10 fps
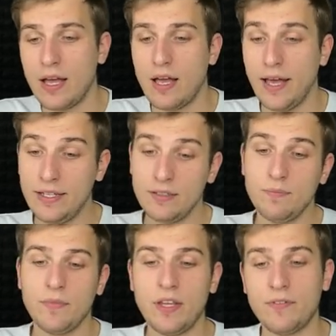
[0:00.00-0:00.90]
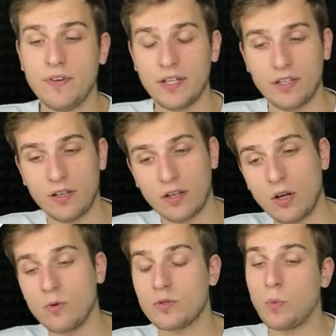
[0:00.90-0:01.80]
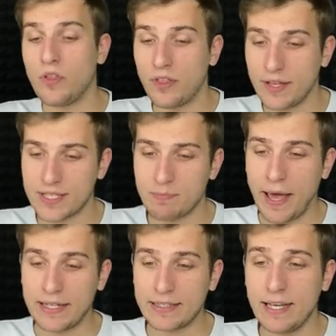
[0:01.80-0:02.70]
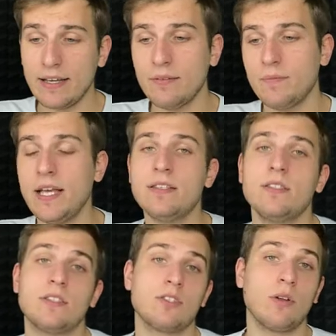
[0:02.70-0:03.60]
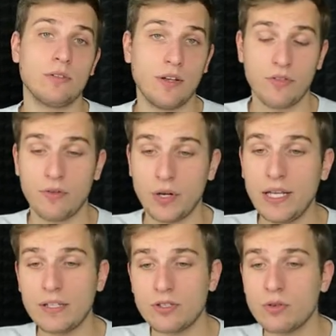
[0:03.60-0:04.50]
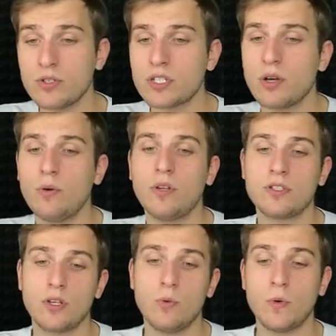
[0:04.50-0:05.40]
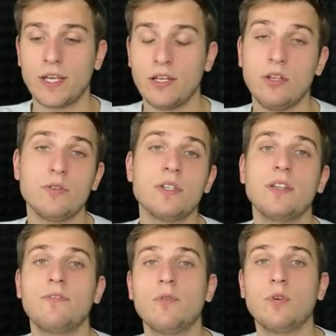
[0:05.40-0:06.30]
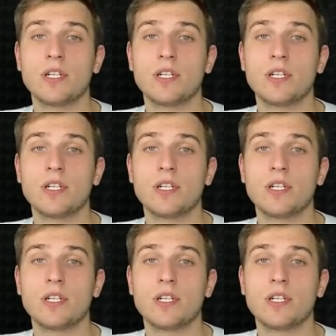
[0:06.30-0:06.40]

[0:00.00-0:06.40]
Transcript: And if it goes with span tag, yes, it's only 3 in source code, so we can use it for